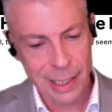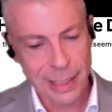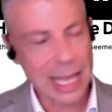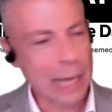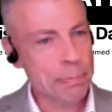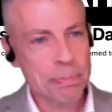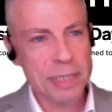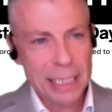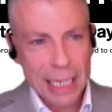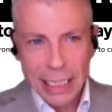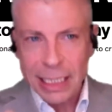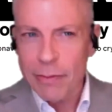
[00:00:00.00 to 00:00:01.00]
that
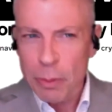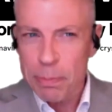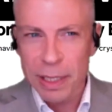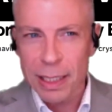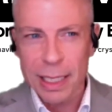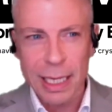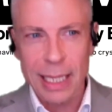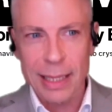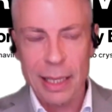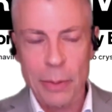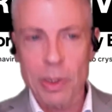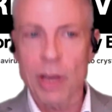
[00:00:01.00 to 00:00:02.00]
predictive ability
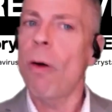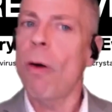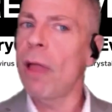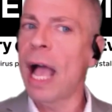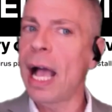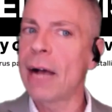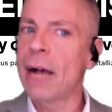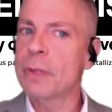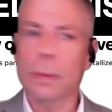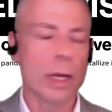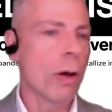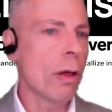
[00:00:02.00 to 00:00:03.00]
that we all have, that
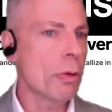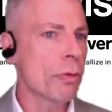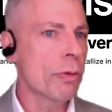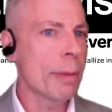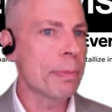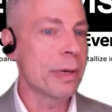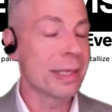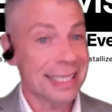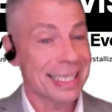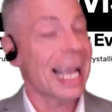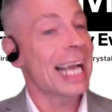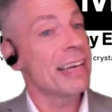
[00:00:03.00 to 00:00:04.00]
we all grew up with, that's
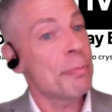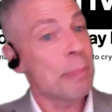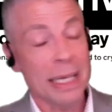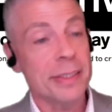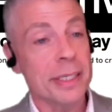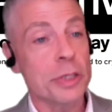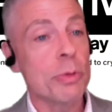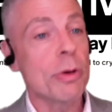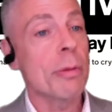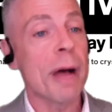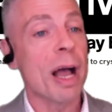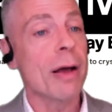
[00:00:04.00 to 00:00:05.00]
kind of basic to our
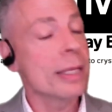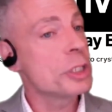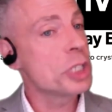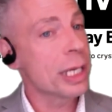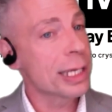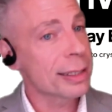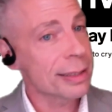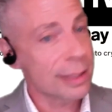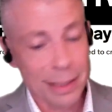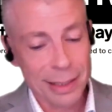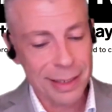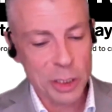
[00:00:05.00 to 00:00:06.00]
biology and our
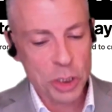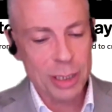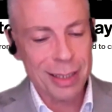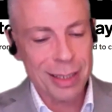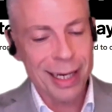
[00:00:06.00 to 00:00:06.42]
cognition,